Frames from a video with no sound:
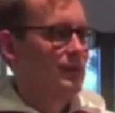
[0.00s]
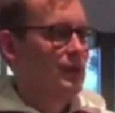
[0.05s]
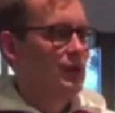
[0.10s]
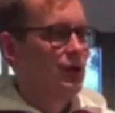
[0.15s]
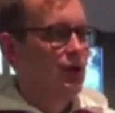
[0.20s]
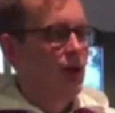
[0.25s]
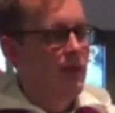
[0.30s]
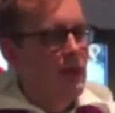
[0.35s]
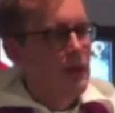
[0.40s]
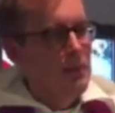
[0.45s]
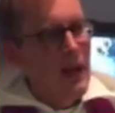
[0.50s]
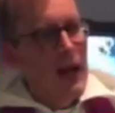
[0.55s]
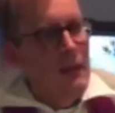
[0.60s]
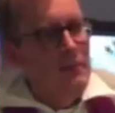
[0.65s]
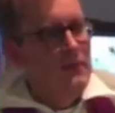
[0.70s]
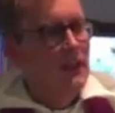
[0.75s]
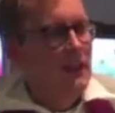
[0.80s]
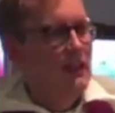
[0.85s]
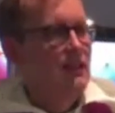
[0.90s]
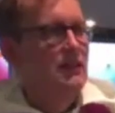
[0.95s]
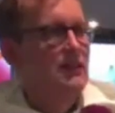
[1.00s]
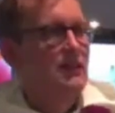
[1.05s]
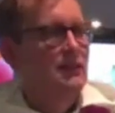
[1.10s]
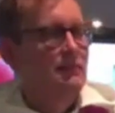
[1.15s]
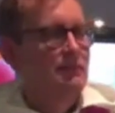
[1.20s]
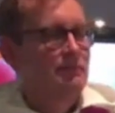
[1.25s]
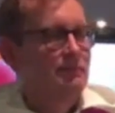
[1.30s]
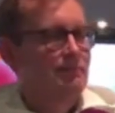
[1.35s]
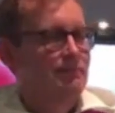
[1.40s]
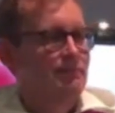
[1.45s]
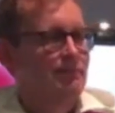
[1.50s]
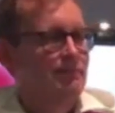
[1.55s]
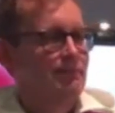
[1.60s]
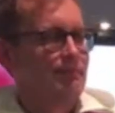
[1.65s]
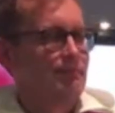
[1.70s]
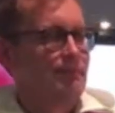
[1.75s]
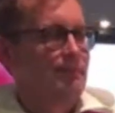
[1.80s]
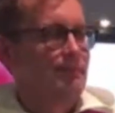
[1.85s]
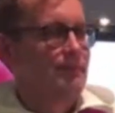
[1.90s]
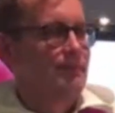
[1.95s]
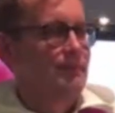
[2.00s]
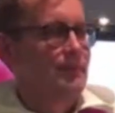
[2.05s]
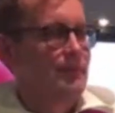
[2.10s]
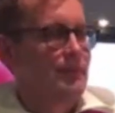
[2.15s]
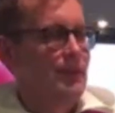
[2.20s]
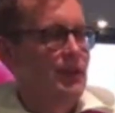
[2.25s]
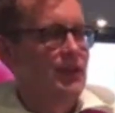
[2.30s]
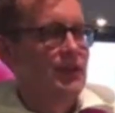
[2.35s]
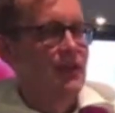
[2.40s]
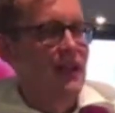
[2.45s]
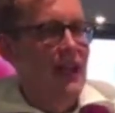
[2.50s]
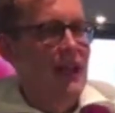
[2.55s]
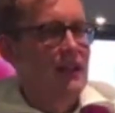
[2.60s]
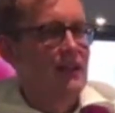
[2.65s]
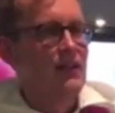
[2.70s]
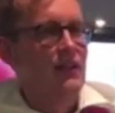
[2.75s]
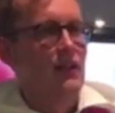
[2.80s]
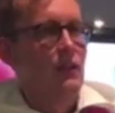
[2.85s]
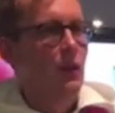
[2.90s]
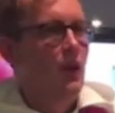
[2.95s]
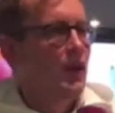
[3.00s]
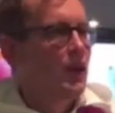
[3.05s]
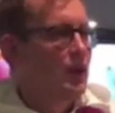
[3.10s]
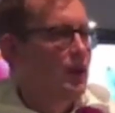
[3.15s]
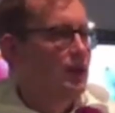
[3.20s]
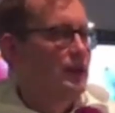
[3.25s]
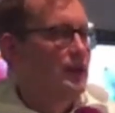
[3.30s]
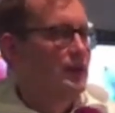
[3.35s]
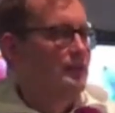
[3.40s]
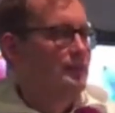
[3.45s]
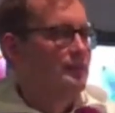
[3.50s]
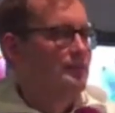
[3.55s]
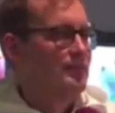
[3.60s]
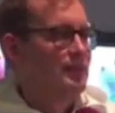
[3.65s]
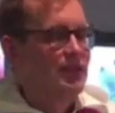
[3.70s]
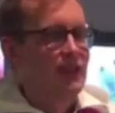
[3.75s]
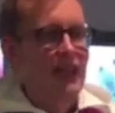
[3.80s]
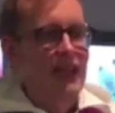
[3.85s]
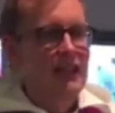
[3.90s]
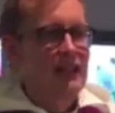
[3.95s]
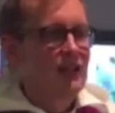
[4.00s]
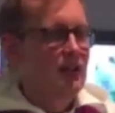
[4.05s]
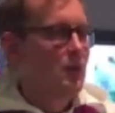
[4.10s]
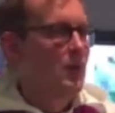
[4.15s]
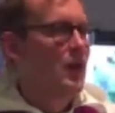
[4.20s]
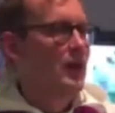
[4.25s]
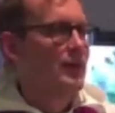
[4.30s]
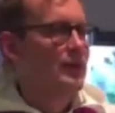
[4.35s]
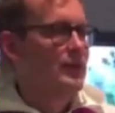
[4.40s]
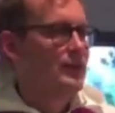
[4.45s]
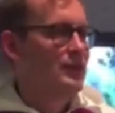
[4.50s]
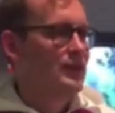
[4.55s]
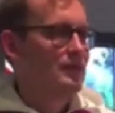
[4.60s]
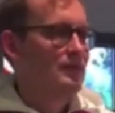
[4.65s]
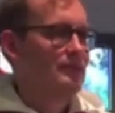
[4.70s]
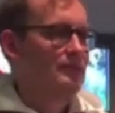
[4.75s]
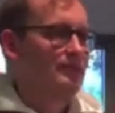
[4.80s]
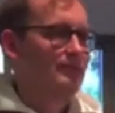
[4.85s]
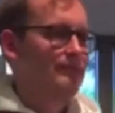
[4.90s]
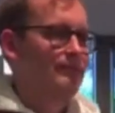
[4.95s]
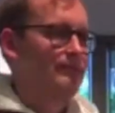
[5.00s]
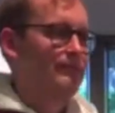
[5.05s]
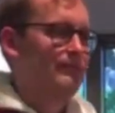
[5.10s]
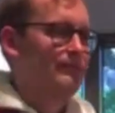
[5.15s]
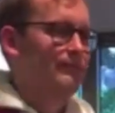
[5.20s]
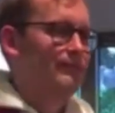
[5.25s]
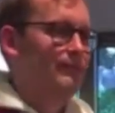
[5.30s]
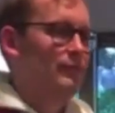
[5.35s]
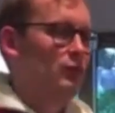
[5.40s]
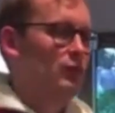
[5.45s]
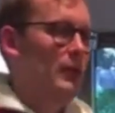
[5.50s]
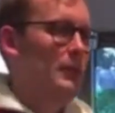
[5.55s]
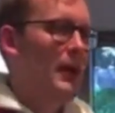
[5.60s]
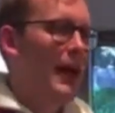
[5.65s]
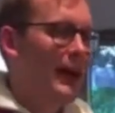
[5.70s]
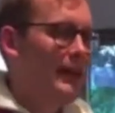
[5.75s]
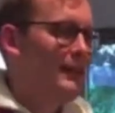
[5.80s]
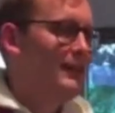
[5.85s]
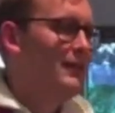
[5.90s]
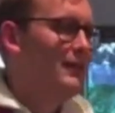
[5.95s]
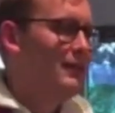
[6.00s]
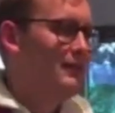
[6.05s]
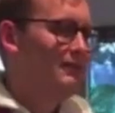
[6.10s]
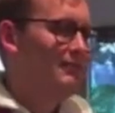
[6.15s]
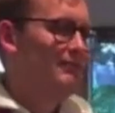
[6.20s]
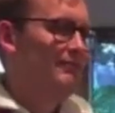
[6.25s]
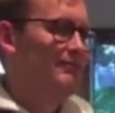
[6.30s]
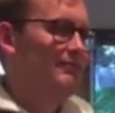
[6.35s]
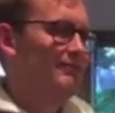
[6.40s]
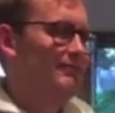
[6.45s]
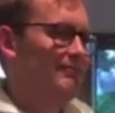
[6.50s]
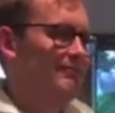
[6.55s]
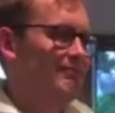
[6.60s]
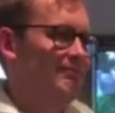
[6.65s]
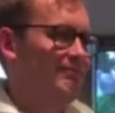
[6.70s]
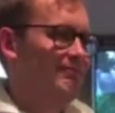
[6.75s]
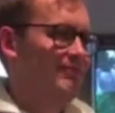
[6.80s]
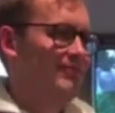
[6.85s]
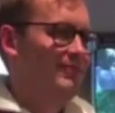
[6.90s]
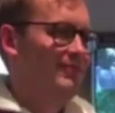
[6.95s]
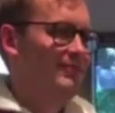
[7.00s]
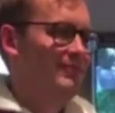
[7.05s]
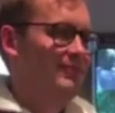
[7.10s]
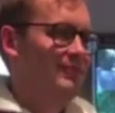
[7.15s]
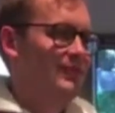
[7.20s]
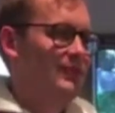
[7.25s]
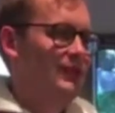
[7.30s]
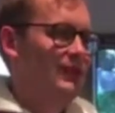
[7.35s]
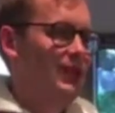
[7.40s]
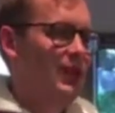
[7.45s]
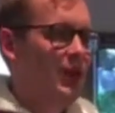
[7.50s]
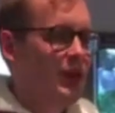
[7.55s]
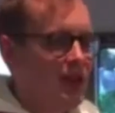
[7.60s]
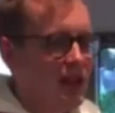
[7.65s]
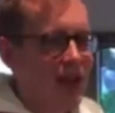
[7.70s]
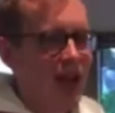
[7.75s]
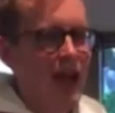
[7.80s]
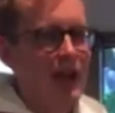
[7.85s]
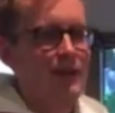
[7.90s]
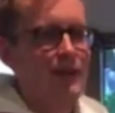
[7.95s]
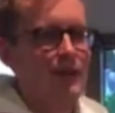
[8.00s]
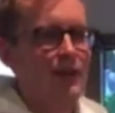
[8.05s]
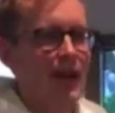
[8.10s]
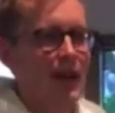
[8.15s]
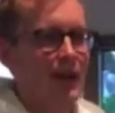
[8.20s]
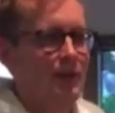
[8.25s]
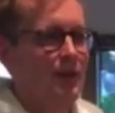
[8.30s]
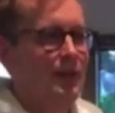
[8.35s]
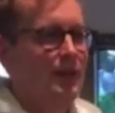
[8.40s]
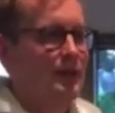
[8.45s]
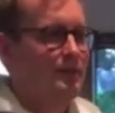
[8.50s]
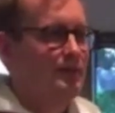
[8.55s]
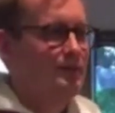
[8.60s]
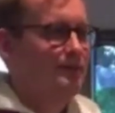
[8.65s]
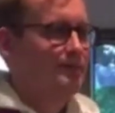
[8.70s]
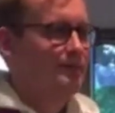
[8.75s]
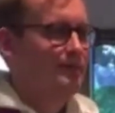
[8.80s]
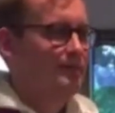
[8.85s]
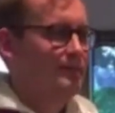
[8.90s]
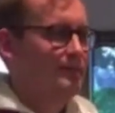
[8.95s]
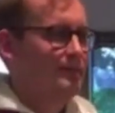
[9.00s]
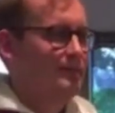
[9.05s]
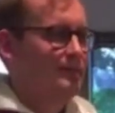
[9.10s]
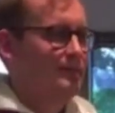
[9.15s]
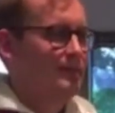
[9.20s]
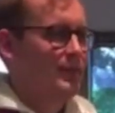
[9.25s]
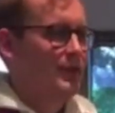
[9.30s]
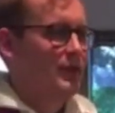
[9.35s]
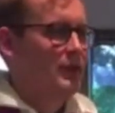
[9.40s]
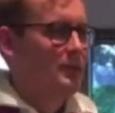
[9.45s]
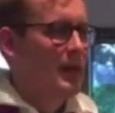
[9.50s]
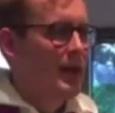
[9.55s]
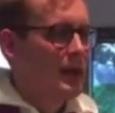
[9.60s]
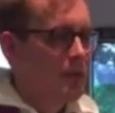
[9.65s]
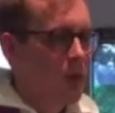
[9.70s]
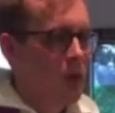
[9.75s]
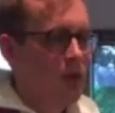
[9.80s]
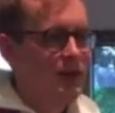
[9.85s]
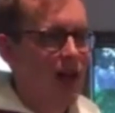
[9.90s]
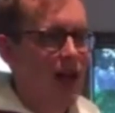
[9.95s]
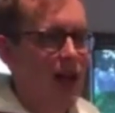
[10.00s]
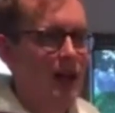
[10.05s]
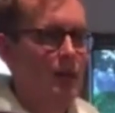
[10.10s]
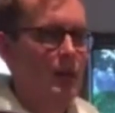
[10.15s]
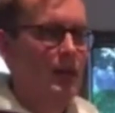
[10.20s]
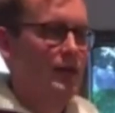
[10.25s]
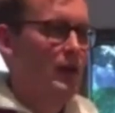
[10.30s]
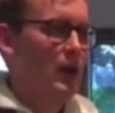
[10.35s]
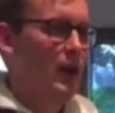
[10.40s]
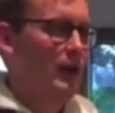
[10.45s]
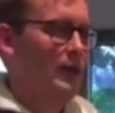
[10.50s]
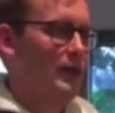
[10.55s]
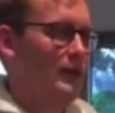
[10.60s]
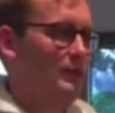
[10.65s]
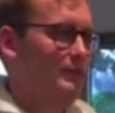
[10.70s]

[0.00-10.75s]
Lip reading: John the Baptist saying to the world, saying to us, repent, turn your life around, spend more time with God.